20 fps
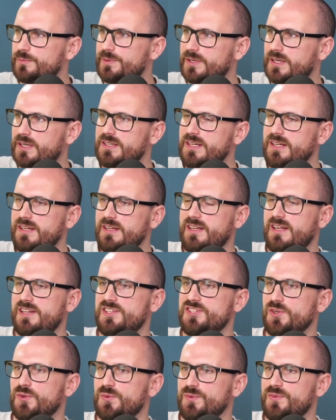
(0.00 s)
but
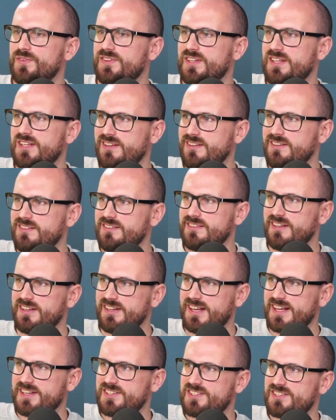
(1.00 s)
it's not the
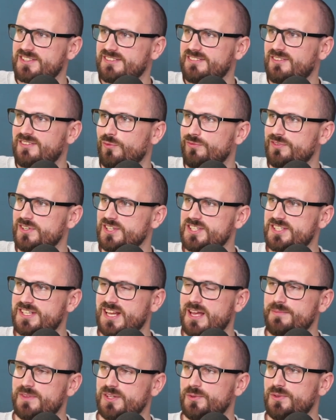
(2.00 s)
next obvious
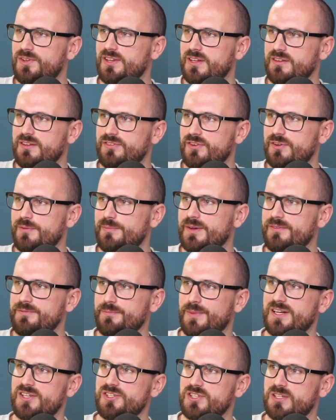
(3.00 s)
step that you would think for a
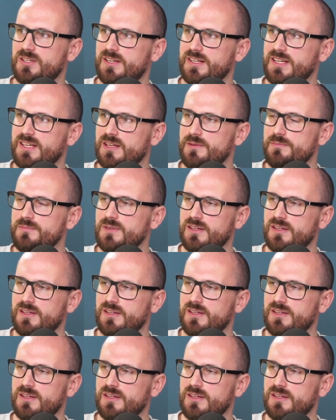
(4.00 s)
manager like him.